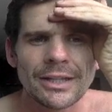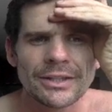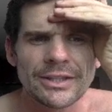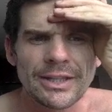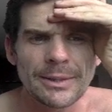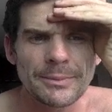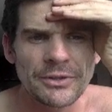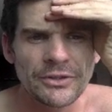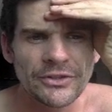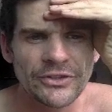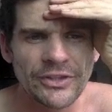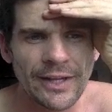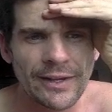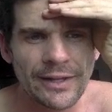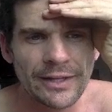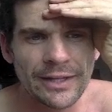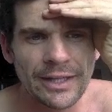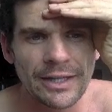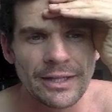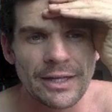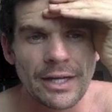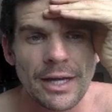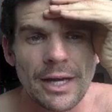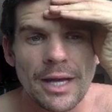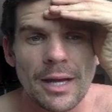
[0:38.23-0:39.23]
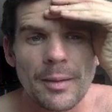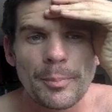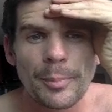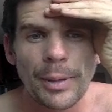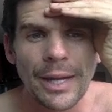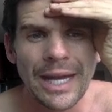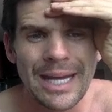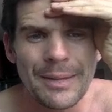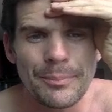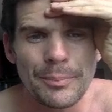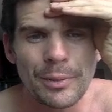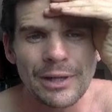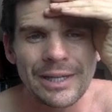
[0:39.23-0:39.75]
Let me just say that again.
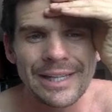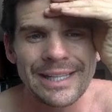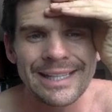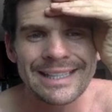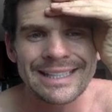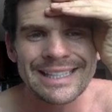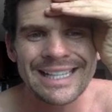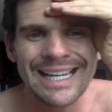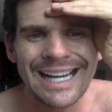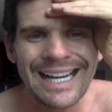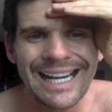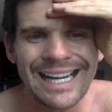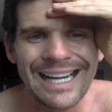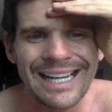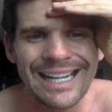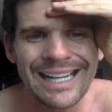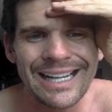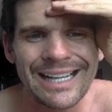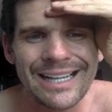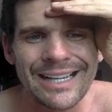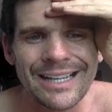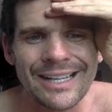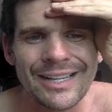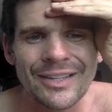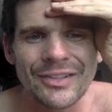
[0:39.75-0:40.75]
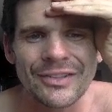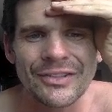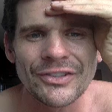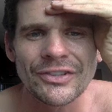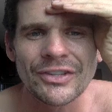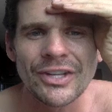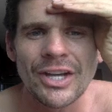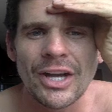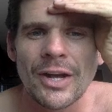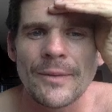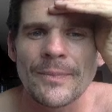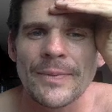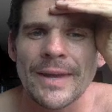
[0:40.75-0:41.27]
People in
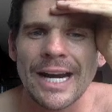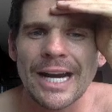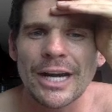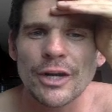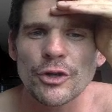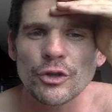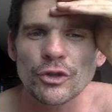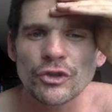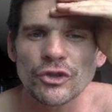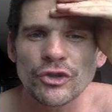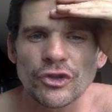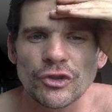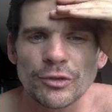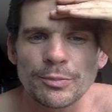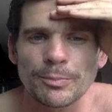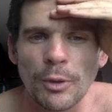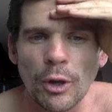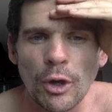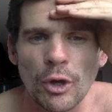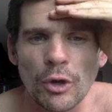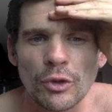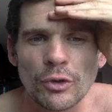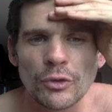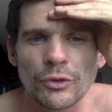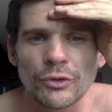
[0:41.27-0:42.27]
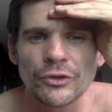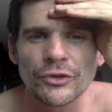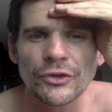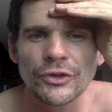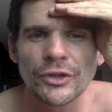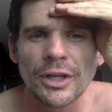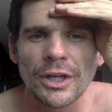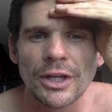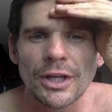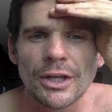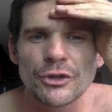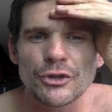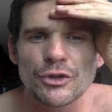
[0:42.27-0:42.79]
cars are
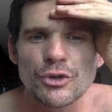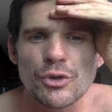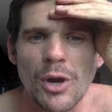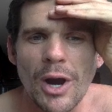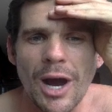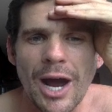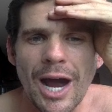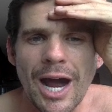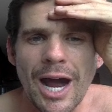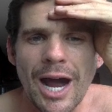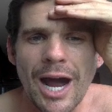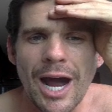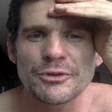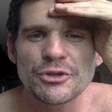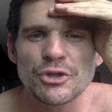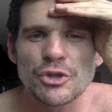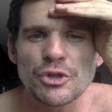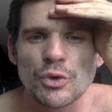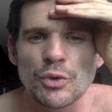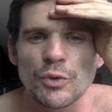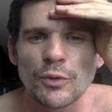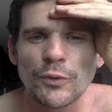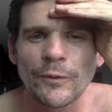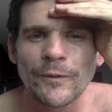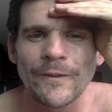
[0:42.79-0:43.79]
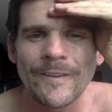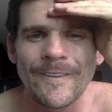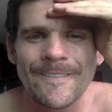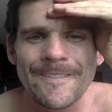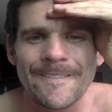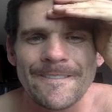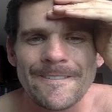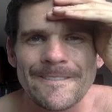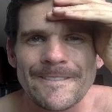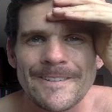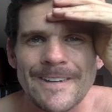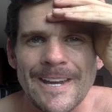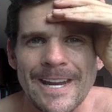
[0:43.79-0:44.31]
exposed to up to
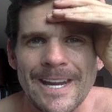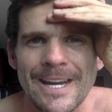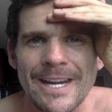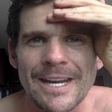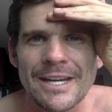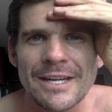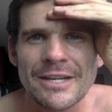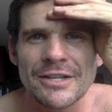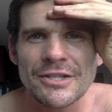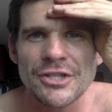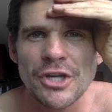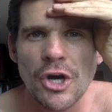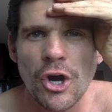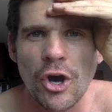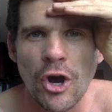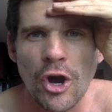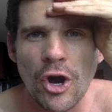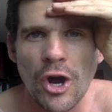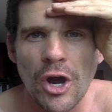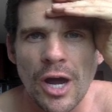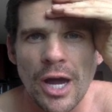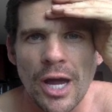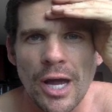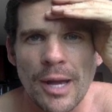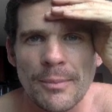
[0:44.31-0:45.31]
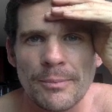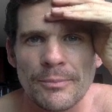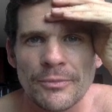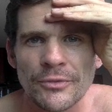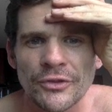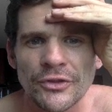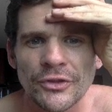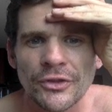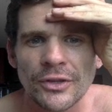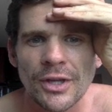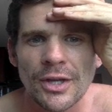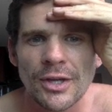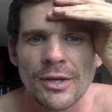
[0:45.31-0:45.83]
fifteen
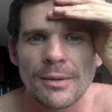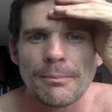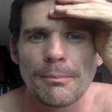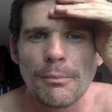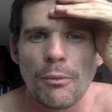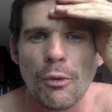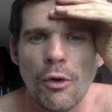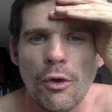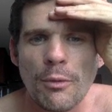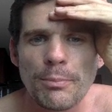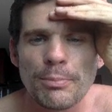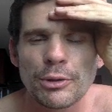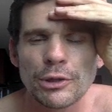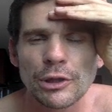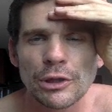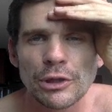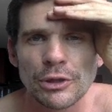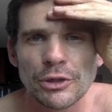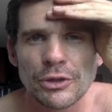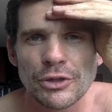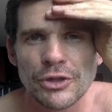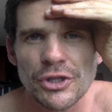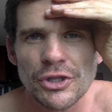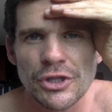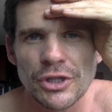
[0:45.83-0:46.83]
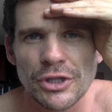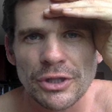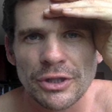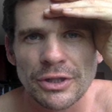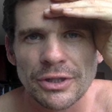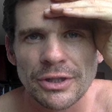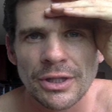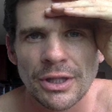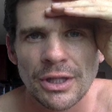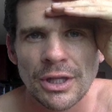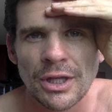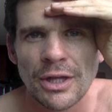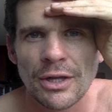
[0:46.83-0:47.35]
times more
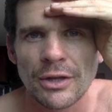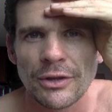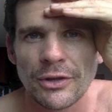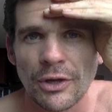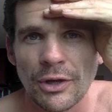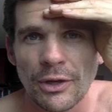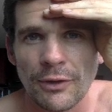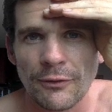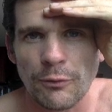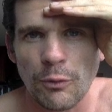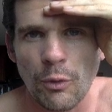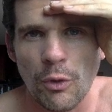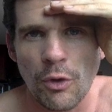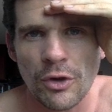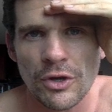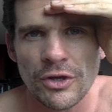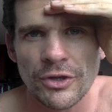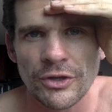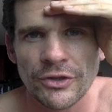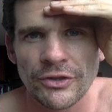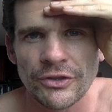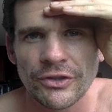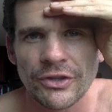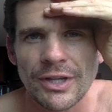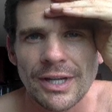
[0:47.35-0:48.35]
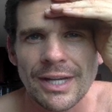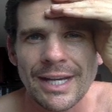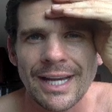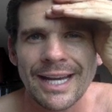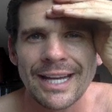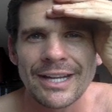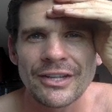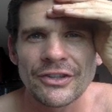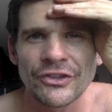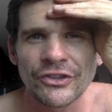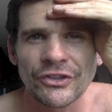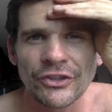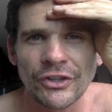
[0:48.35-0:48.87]
pollution than of walkers
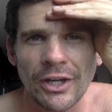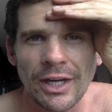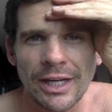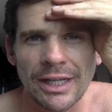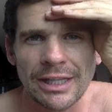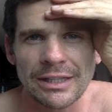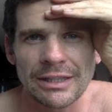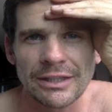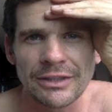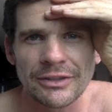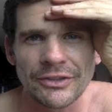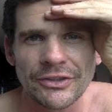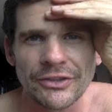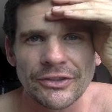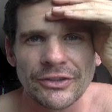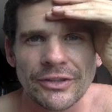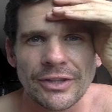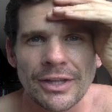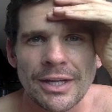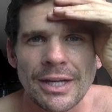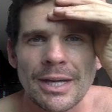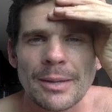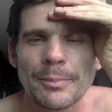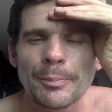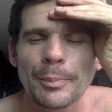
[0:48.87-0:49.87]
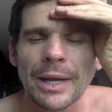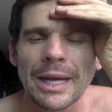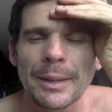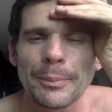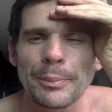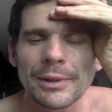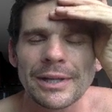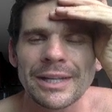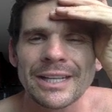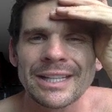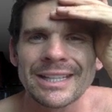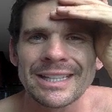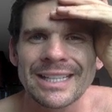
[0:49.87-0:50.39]
and cyclists.
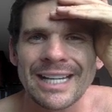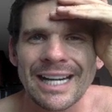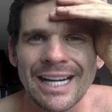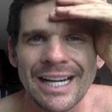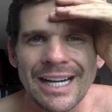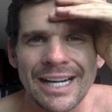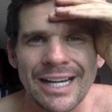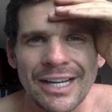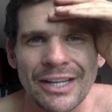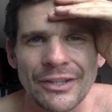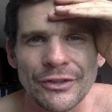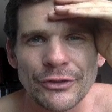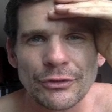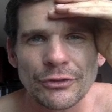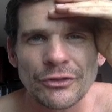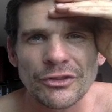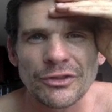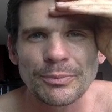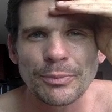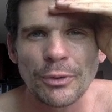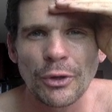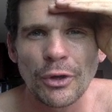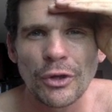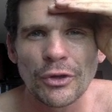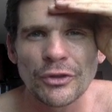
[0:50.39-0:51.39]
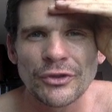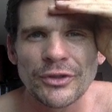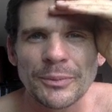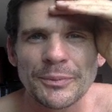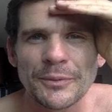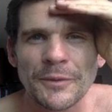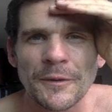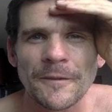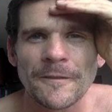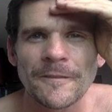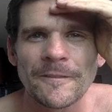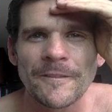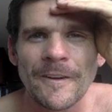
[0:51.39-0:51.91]
People in cars are exposed up
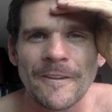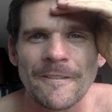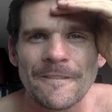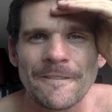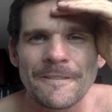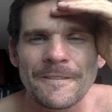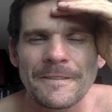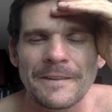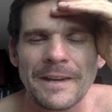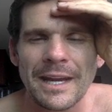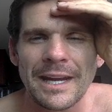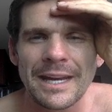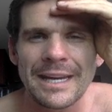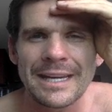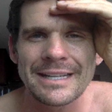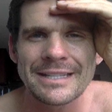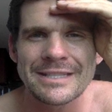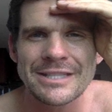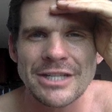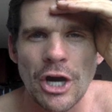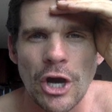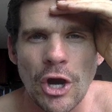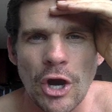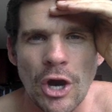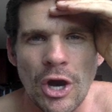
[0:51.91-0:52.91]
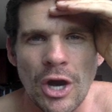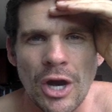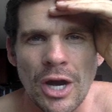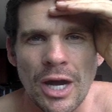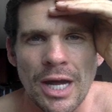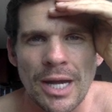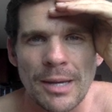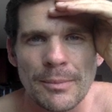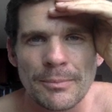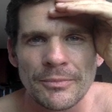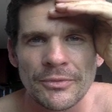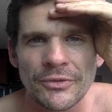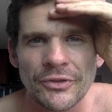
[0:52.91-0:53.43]
to fifteen
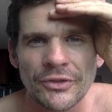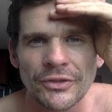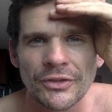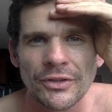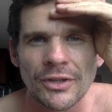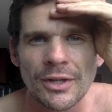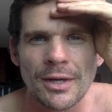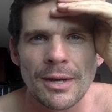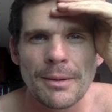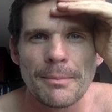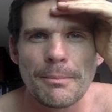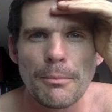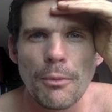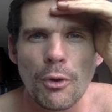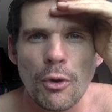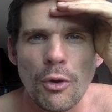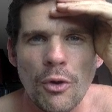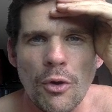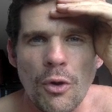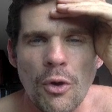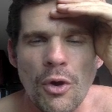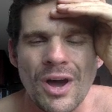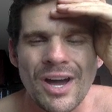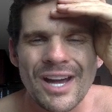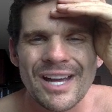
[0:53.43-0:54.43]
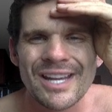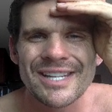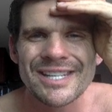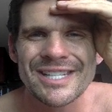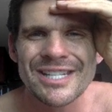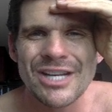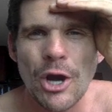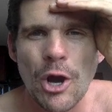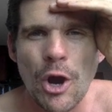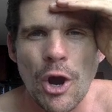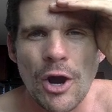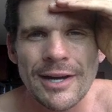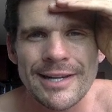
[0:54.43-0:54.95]
times more
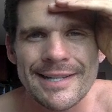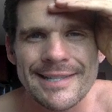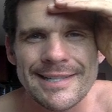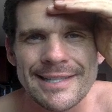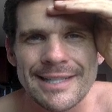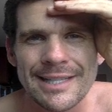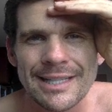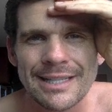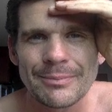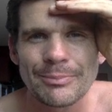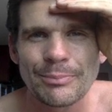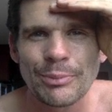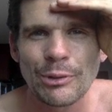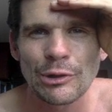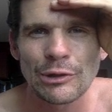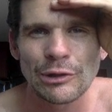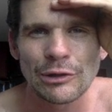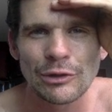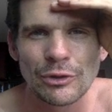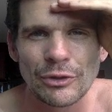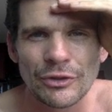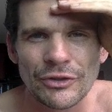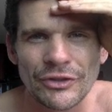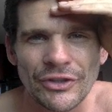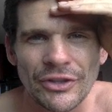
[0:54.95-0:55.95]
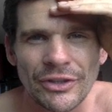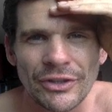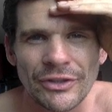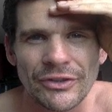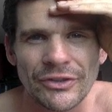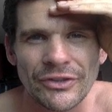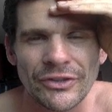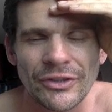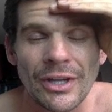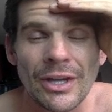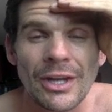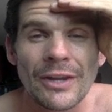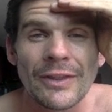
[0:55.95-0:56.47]
toxic
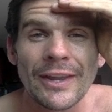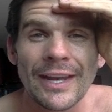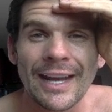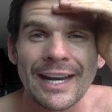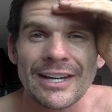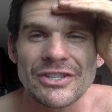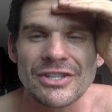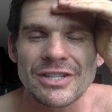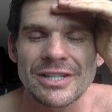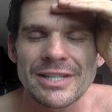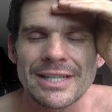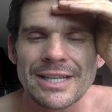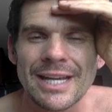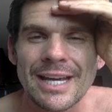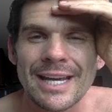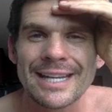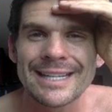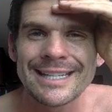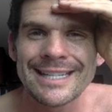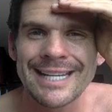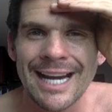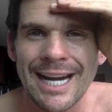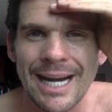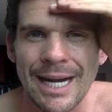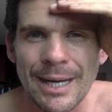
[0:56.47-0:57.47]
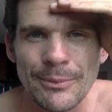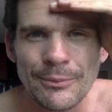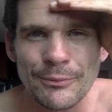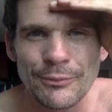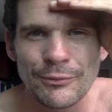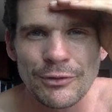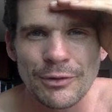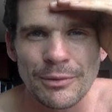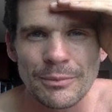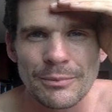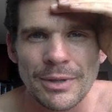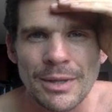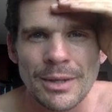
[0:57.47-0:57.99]
pollutants that actually come
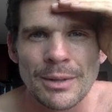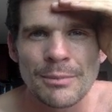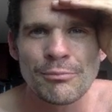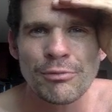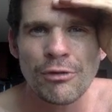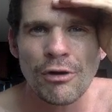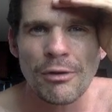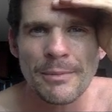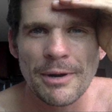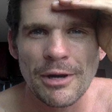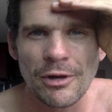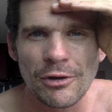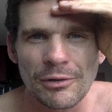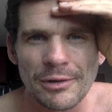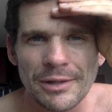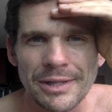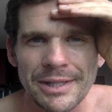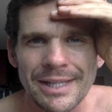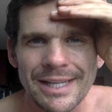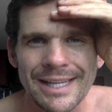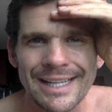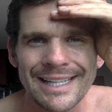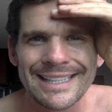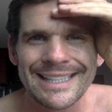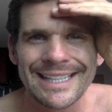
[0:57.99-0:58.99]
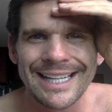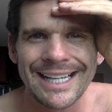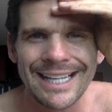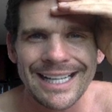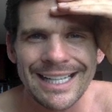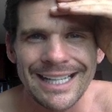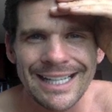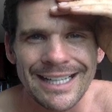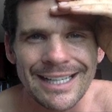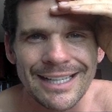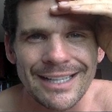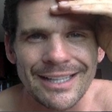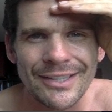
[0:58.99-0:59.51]
from primarily
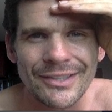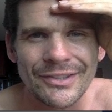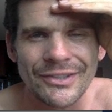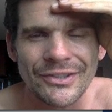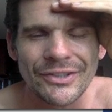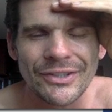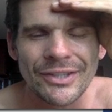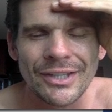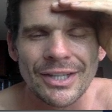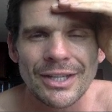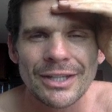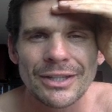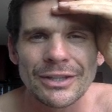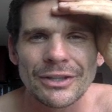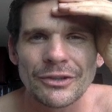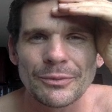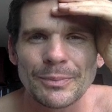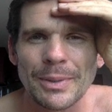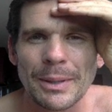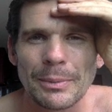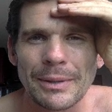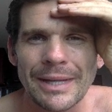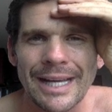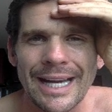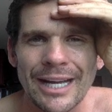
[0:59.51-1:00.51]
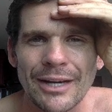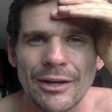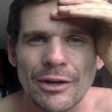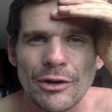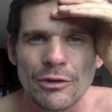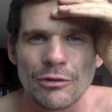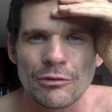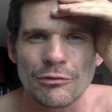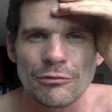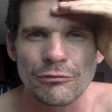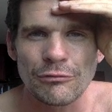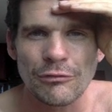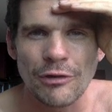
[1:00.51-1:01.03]
cars, because people aren't
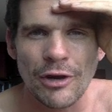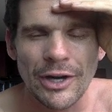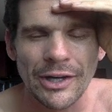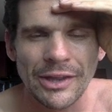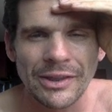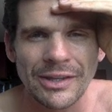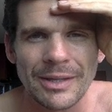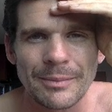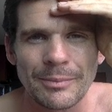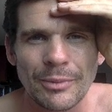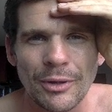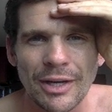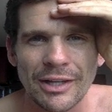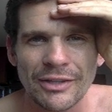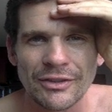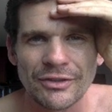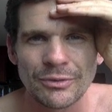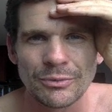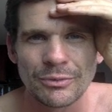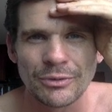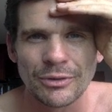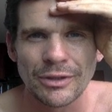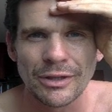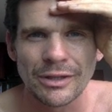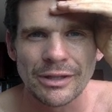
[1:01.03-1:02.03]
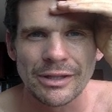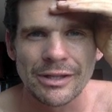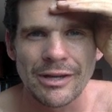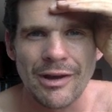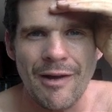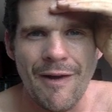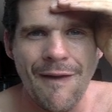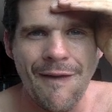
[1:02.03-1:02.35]
riding their bike to work.